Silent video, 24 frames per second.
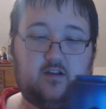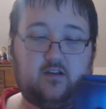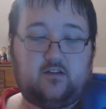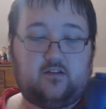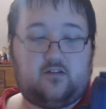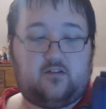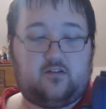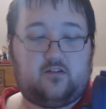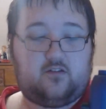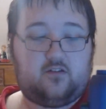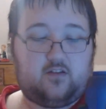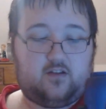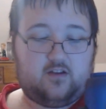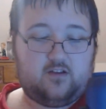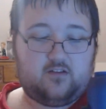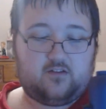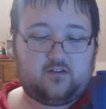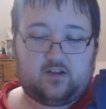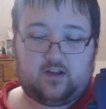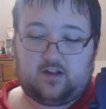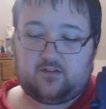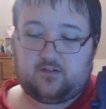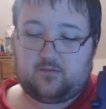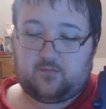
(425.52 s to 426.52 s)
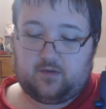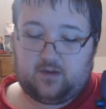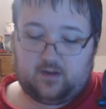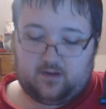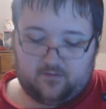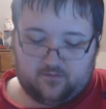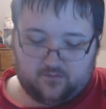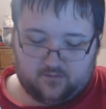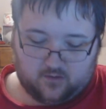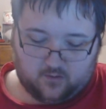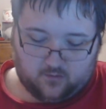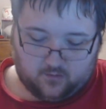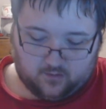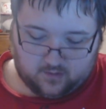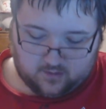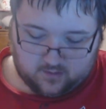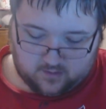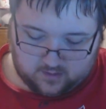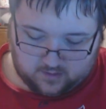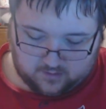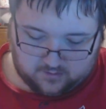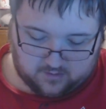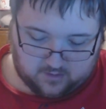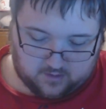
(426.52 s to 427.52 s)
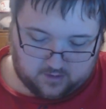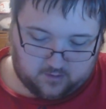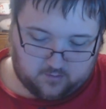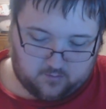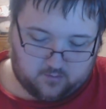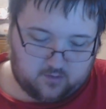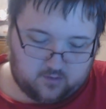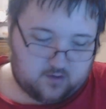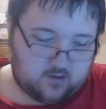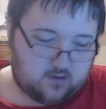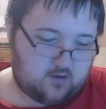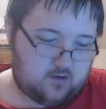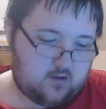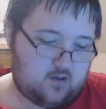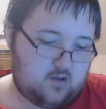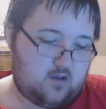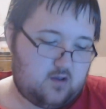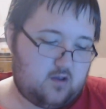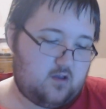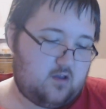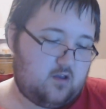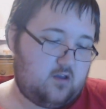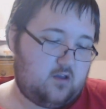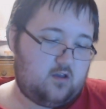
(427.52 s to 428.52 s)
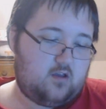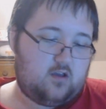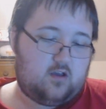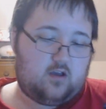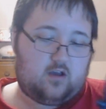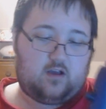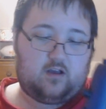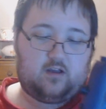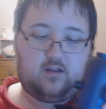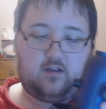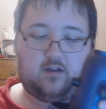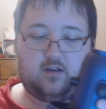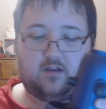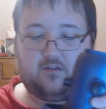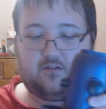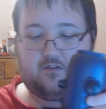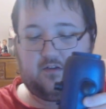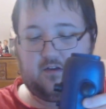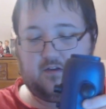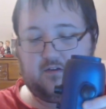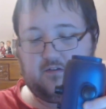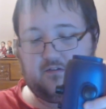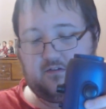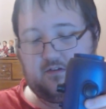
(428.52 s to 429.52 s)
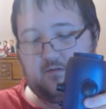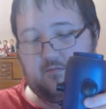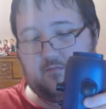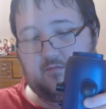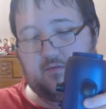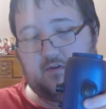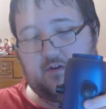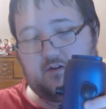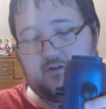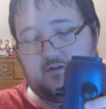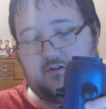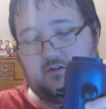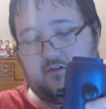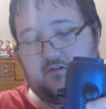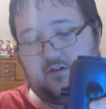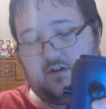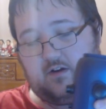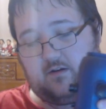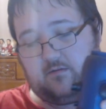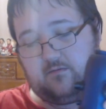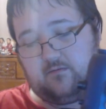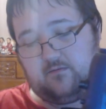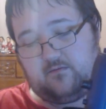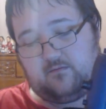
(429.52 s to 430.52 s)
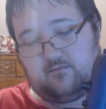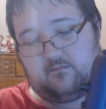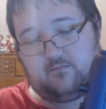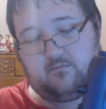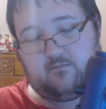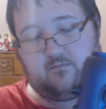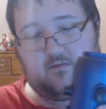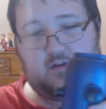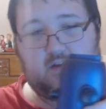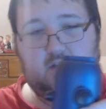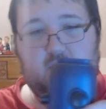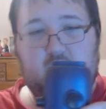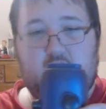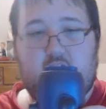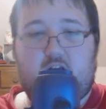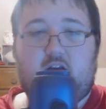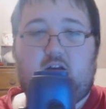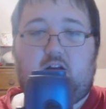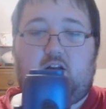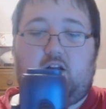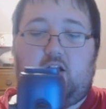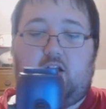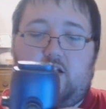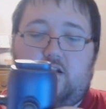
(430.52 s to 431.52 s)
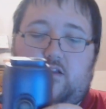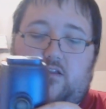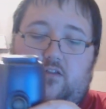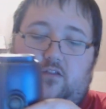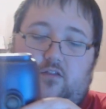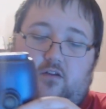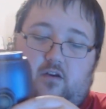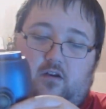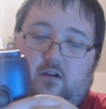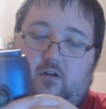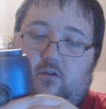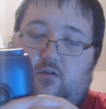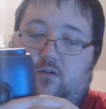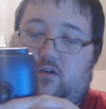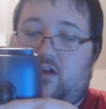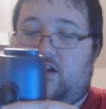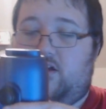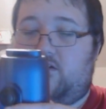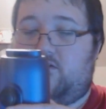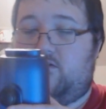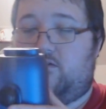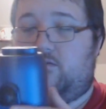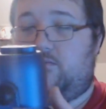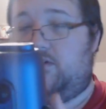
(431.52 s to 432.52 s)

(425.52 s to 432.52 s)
It has got some heft to it. I'll tell you what. I've seen pictures and I've kind of thought, okay,